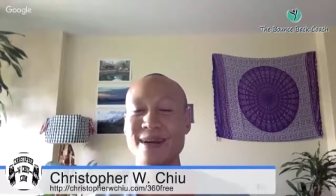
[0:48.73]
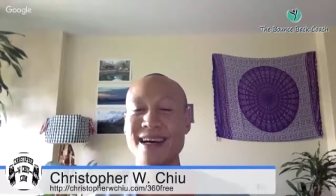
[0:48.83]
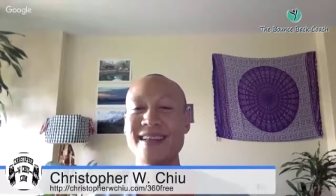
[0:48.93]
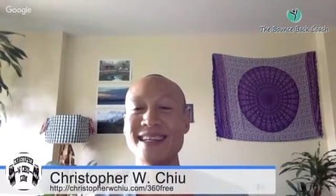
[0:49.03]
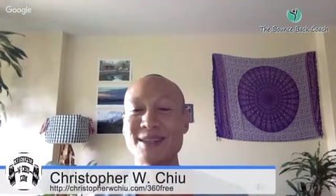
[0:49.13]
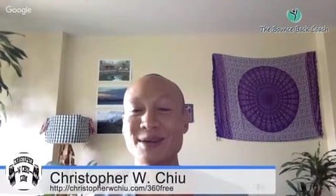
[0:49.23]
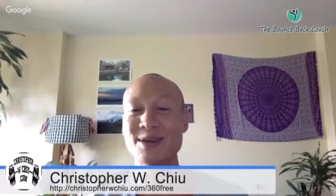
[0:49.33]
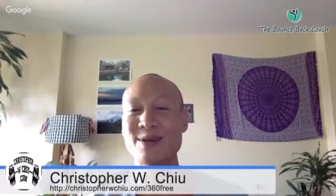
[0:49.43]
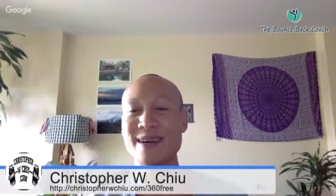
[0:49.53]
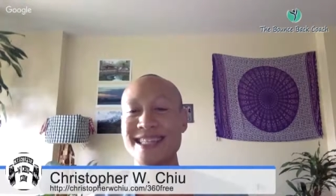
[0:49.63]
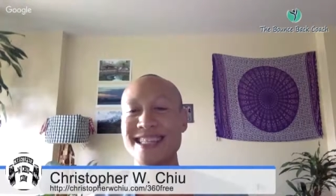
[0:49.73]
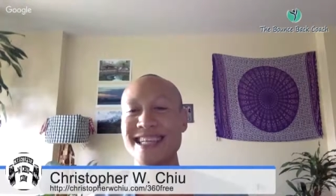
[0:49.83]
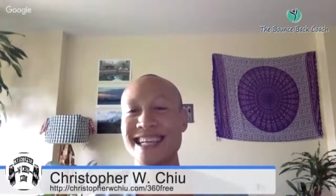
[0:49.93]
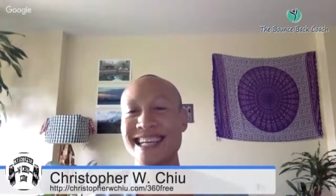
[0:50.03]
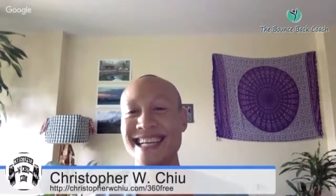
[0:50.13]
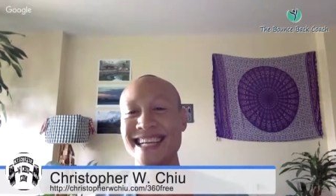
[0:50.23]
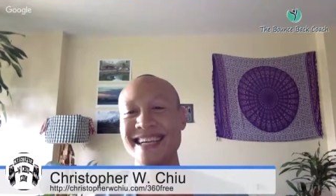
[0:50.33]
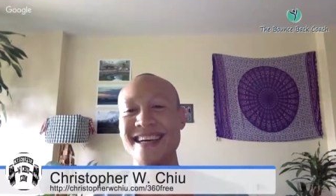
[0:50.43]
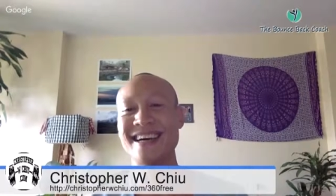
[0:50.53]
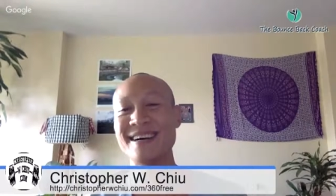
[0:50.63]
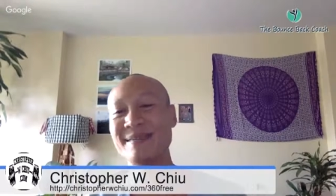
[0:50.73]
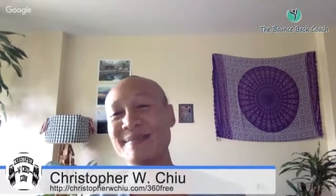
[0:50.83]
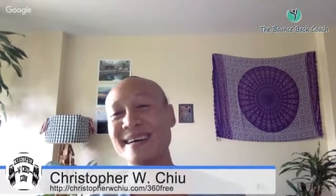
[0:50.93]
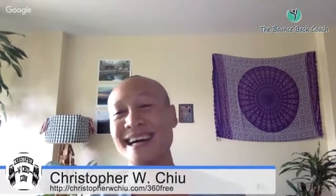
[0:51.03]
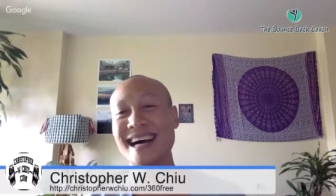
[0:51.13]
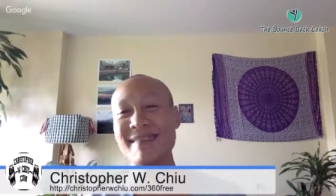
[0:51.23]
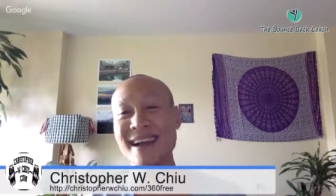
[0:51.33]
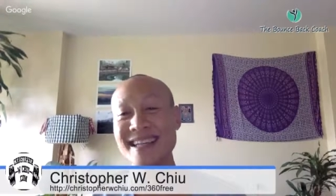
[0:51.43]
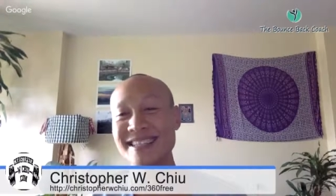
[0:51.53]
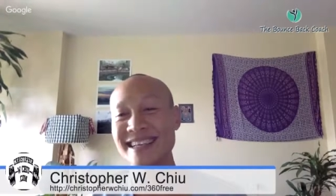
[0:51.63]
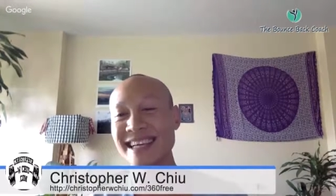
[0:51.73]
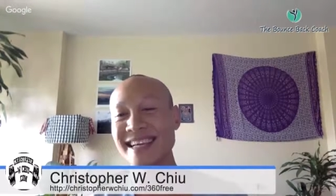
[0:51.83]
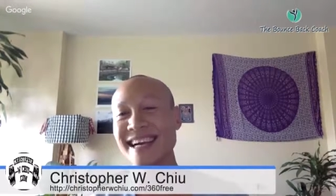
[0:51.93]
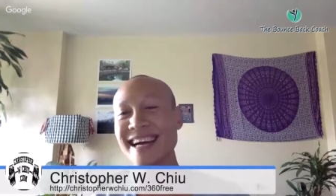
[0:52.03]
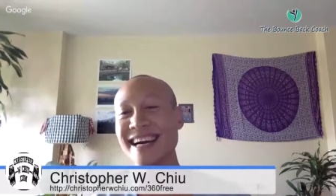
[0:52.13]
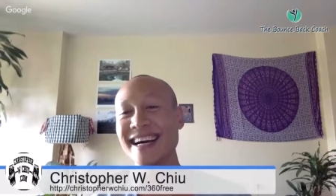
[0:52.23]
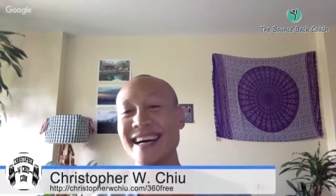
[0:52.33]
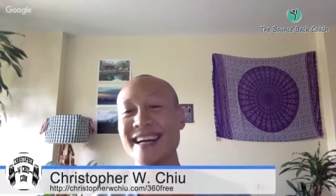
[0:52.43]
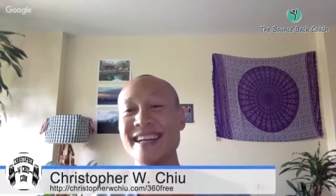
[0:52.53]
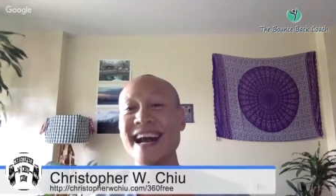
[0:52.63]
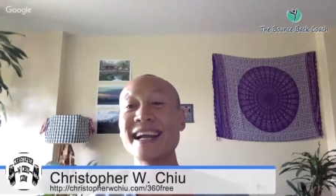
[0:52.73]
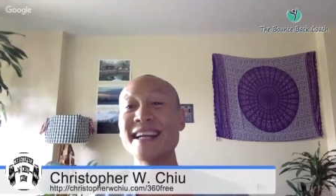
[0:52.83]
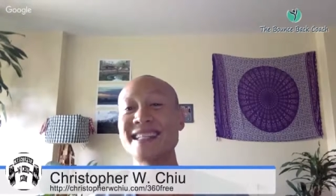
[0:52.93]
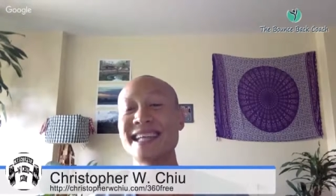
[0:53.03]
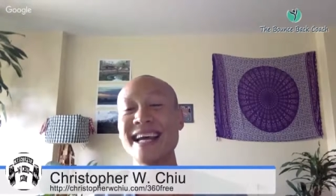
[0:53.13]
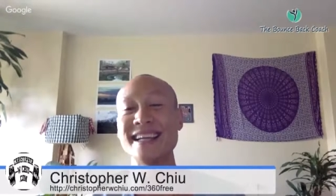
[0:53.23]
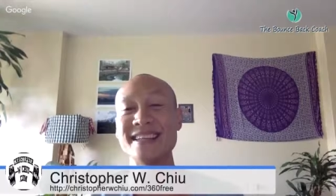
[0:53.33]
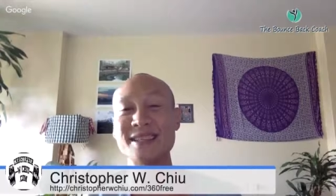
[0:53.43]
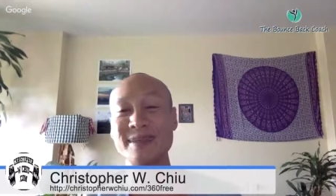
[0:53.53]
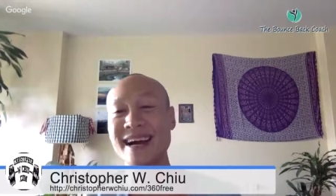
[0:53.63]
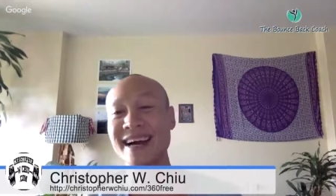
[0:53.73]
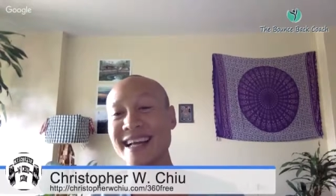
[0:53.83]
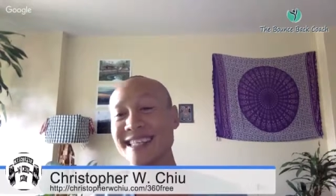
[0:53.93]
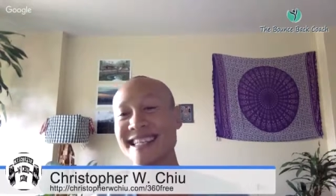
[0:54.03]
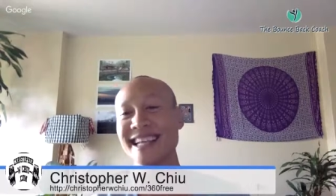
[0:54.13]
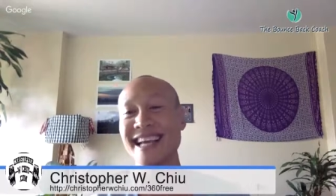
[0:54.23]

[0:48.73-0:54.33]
Wow, that's a loaded question. Um, I'm actually uh, nine out of ten, to be honest.